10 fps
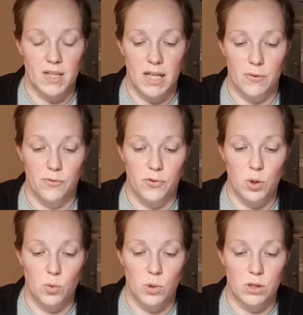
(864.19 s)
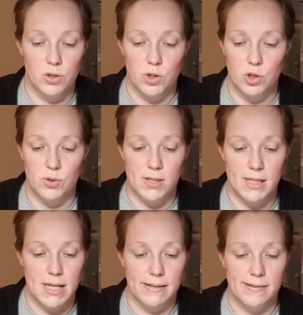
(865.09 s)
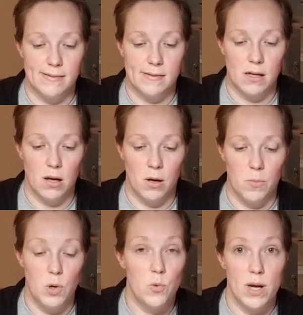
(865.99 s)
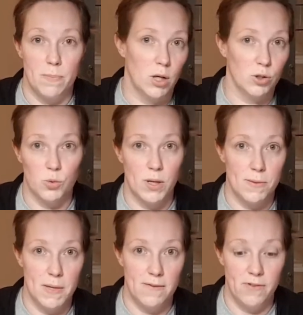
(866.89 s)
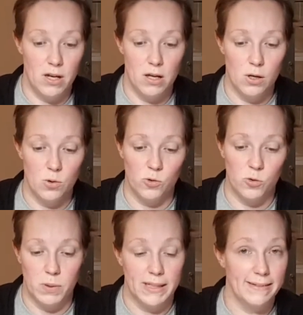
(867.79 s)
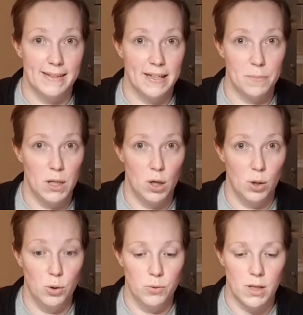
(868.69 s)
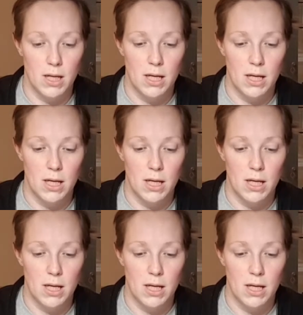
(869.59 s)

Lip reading: if you want to see some repot with me videos, please let me know,